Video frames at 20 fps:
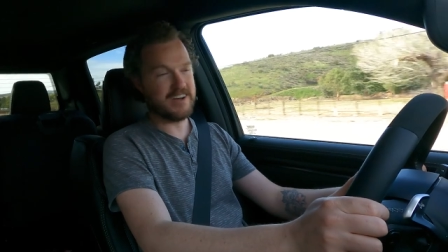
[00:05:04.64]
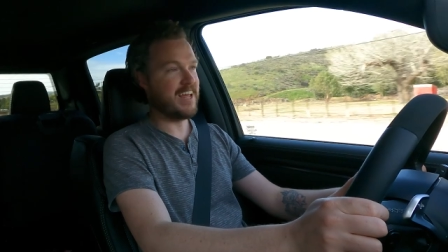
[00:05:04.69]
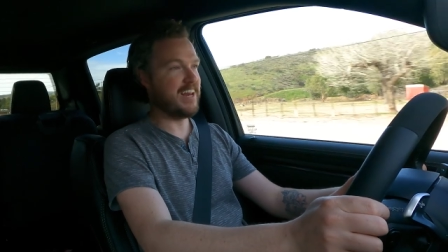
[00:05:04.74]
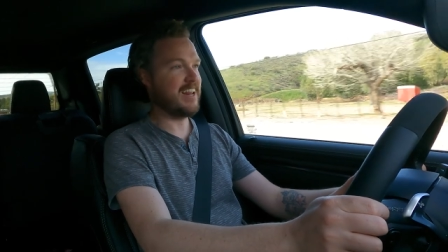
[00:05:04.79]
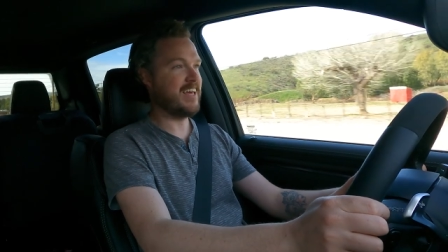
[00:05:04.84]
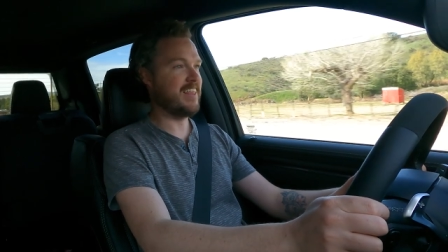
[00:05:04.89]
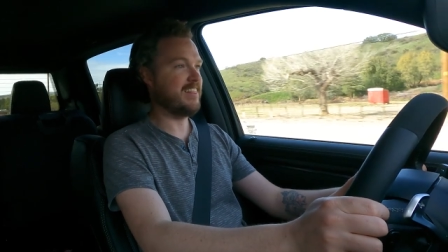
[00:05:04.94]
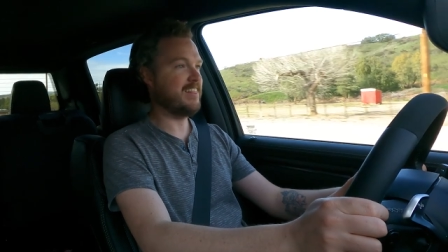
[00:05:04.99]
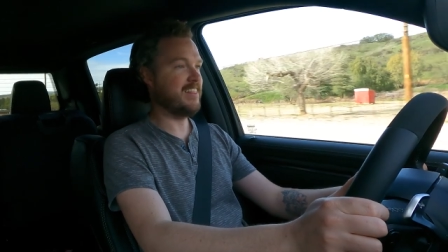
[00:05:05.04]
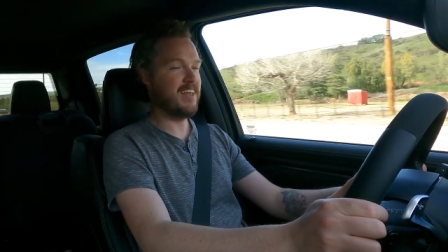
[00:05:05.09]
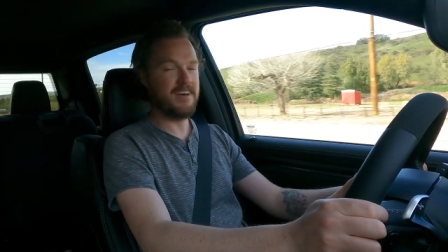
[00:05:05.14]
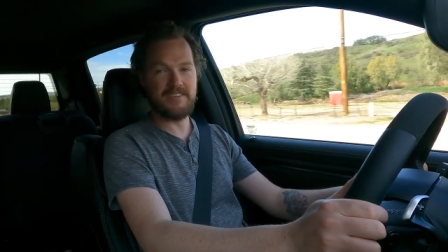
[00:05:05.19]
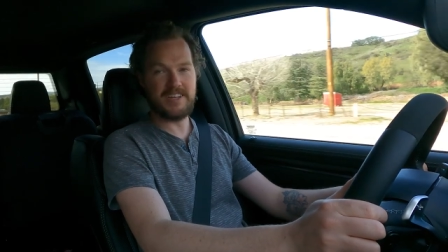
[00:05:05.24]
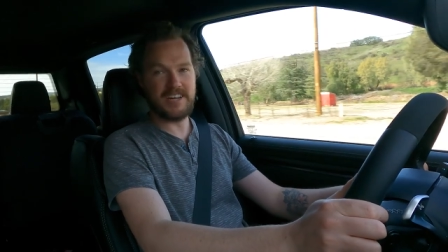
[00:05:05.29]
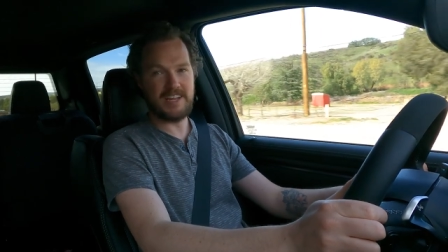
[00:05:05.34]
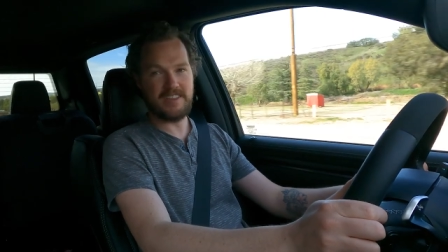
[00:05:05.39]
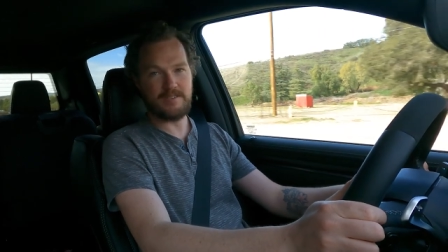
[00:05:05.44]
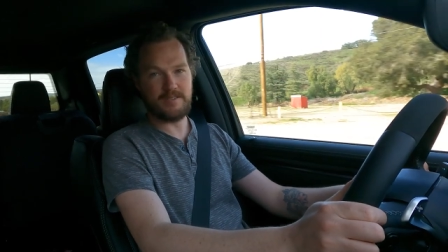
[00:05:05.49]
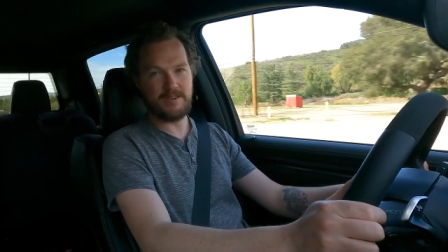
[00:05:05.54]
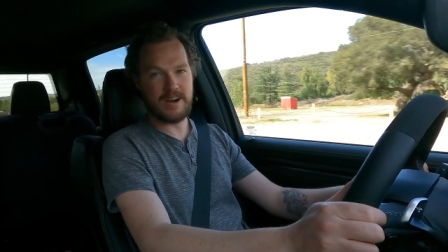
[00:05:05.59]
and I love
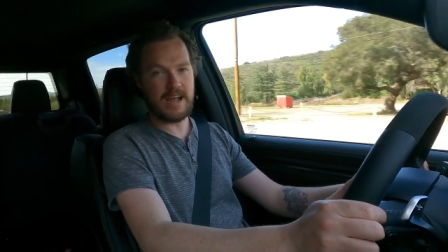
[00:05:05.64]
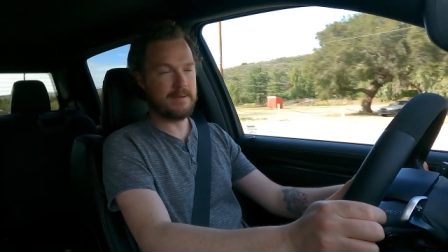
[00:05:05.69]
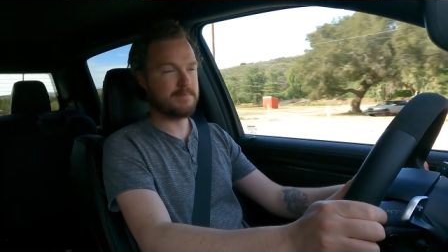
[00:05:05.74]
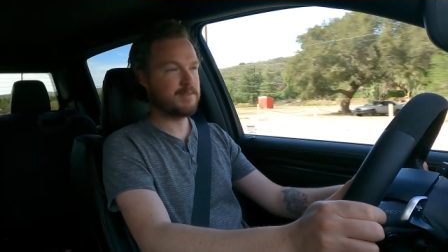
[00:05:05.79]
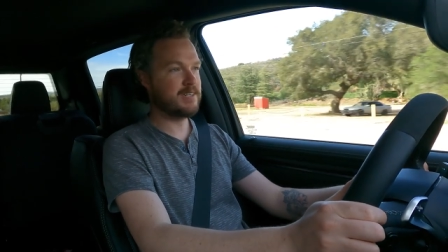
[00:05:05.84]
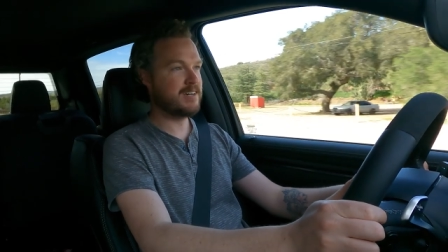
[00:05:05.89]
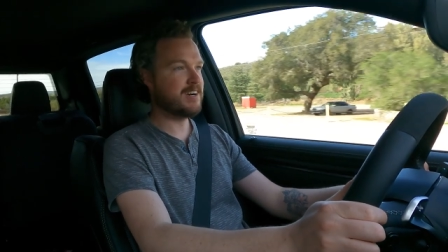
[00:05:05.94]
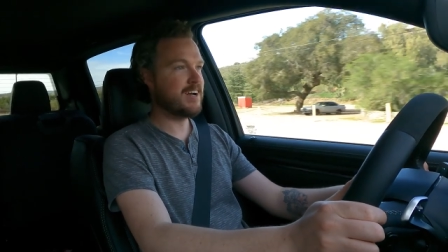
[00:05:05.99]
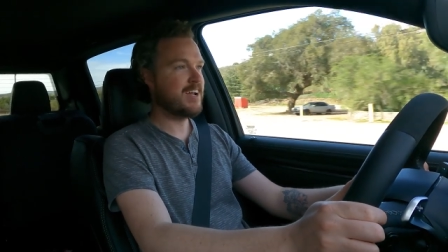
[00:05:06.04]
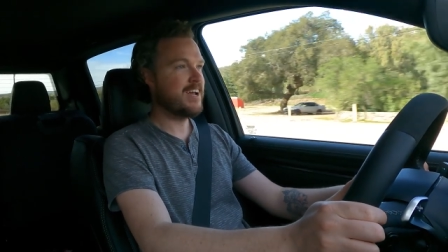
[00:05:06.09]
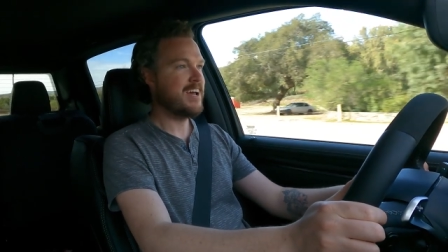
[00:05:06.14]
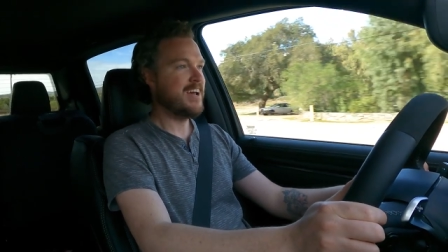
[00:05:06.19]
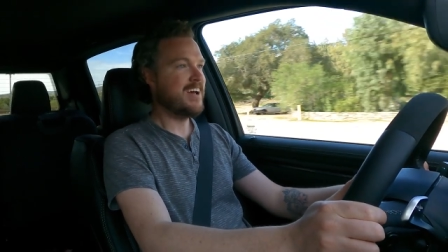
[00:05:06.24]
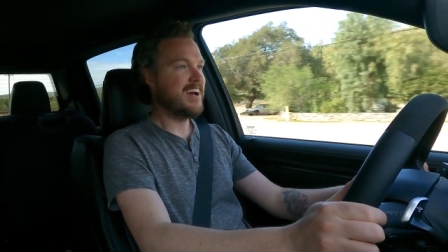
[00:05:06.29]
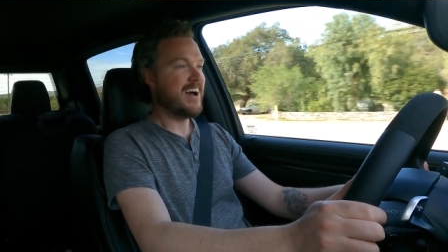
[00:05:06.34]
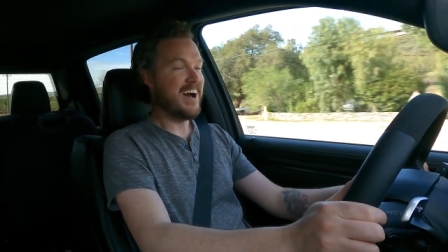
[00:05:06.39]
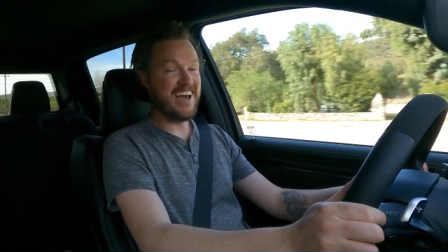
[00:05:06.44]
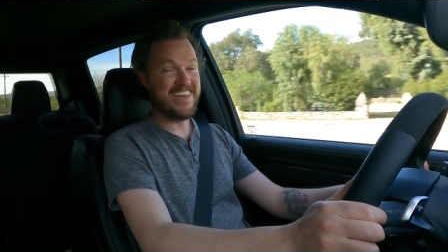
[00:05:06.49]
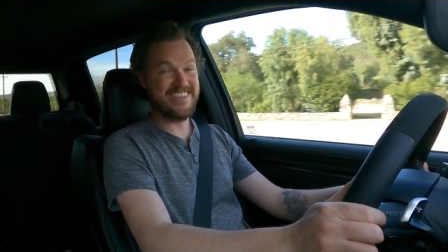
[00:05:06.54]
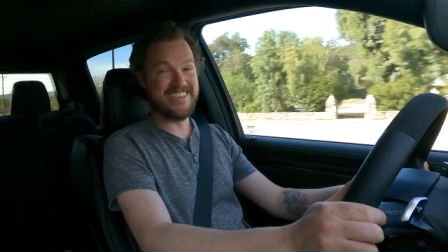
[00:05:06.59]
it in the Raptor,
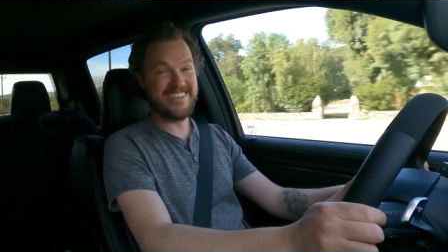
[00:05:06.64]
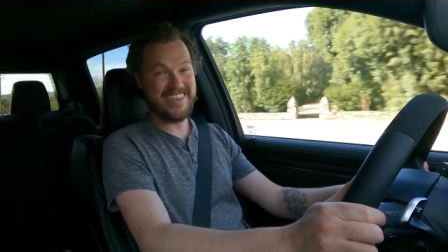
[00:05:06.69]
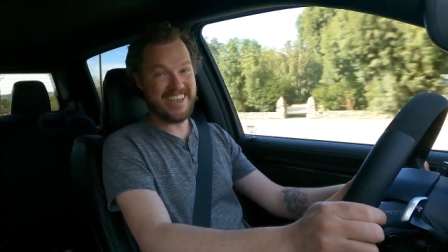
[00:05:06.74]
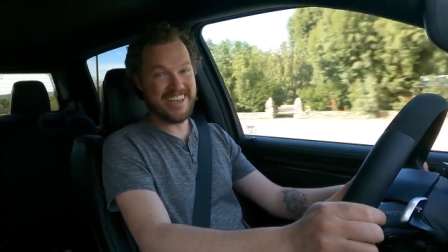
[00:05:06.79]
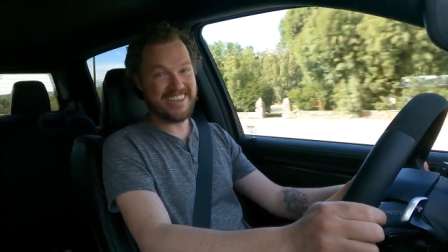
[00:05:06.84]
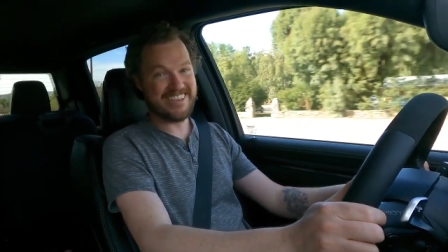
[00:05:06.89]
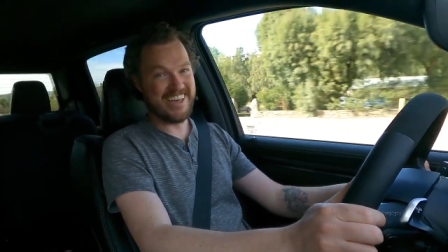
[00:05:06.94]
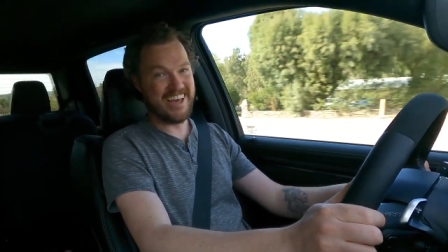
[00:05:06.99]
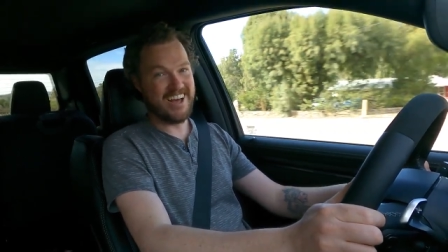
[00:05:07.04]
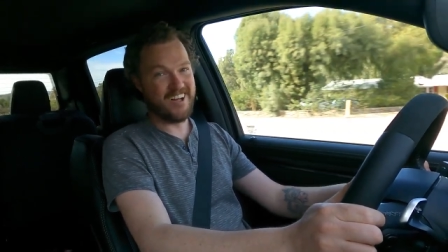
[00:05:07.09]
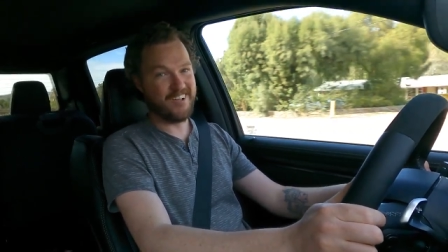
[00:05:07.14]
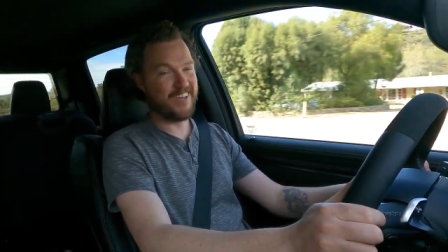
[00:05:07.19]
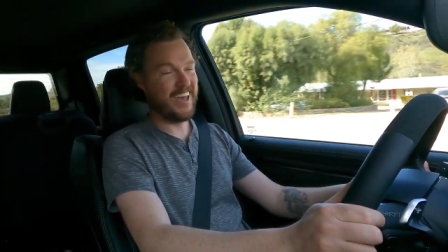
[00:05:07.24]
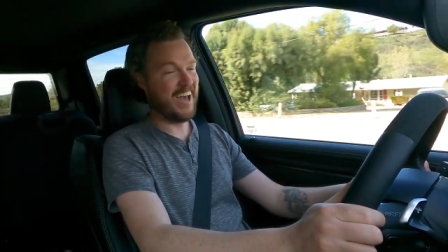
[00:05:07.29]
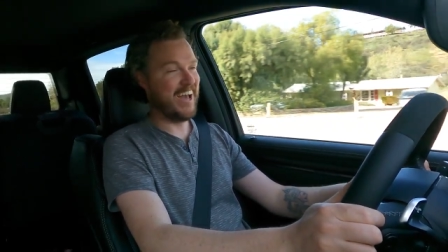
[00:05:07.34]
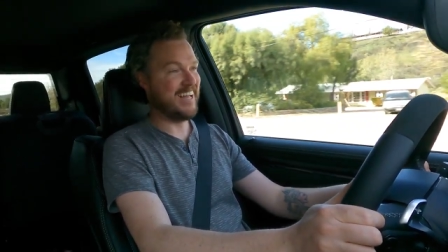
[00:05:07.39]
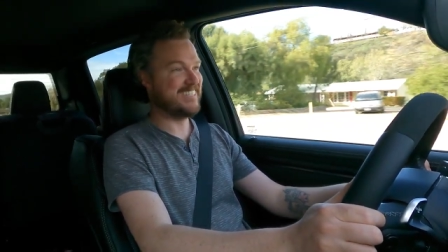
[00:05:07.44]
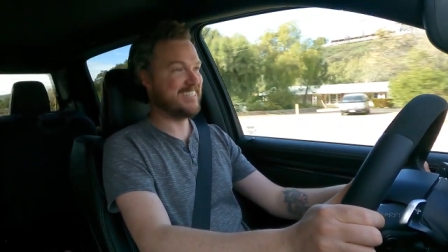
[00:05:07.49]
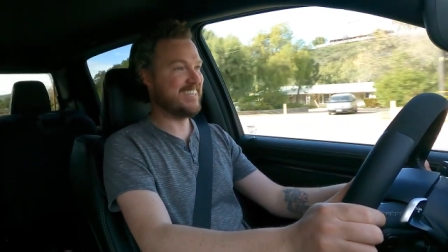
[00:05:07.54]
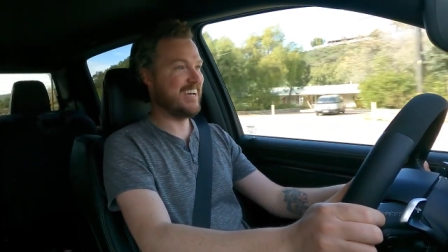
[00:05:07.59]
I think the
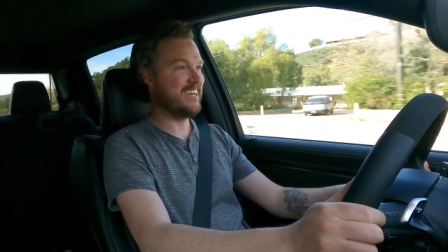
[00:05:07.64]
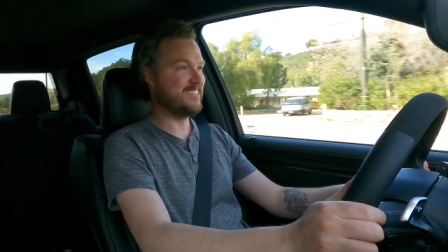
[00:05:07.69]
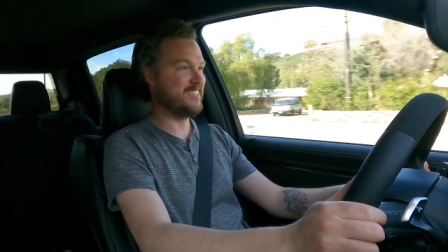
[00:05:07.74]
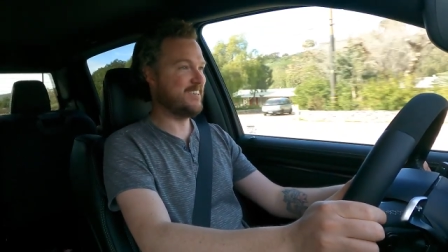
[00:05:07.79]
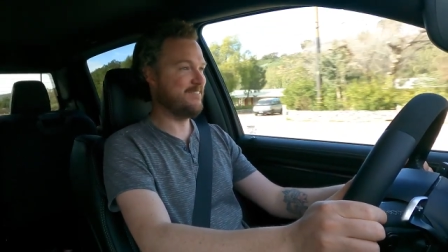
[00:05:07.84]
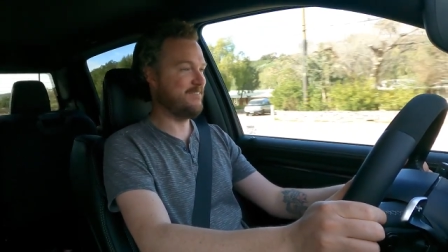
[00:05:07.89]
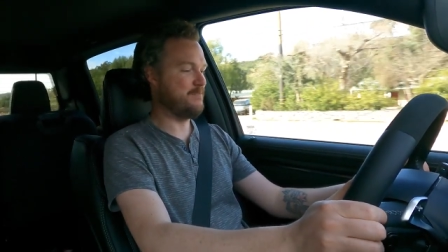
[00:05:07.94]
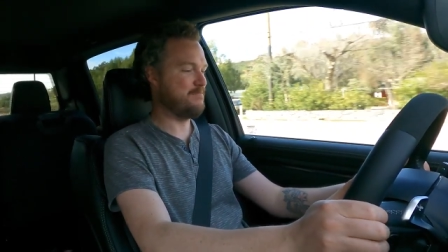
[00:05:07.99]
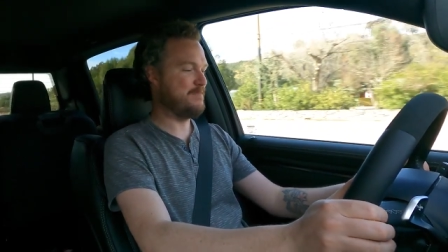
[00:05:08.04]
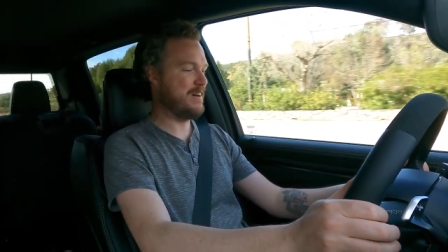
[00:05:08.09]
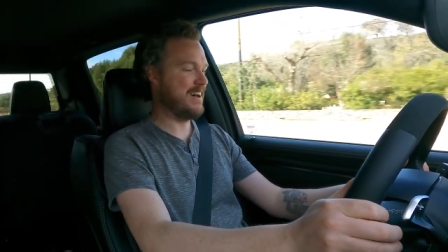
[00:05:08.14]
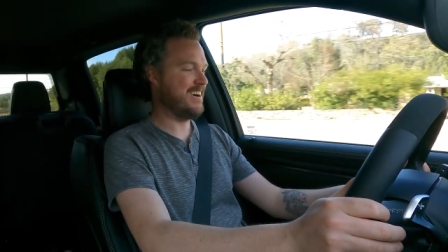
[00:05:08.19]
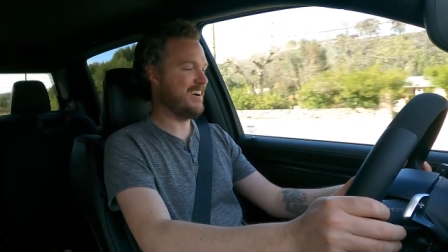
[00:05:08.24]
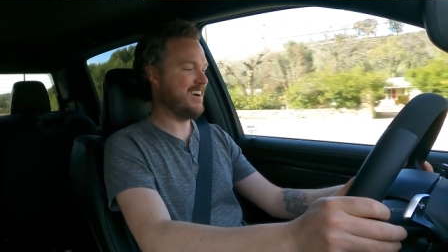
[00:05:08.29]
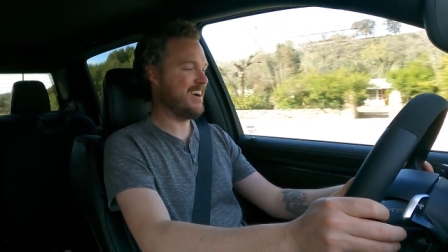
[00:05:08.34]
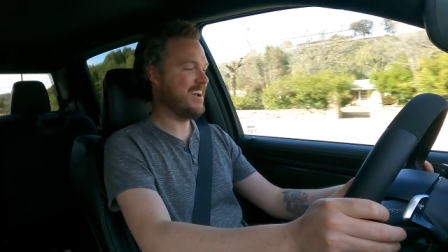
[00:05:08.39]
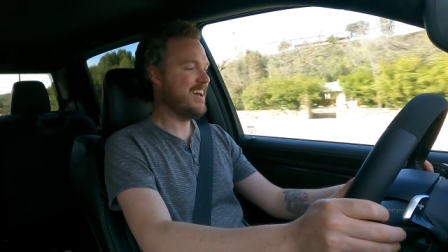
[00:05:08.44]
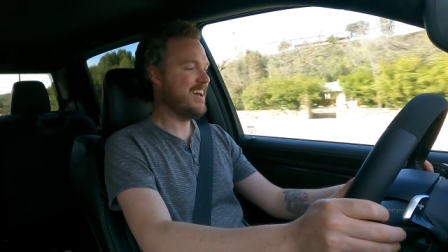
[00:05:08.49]
Hellcat sounds even better.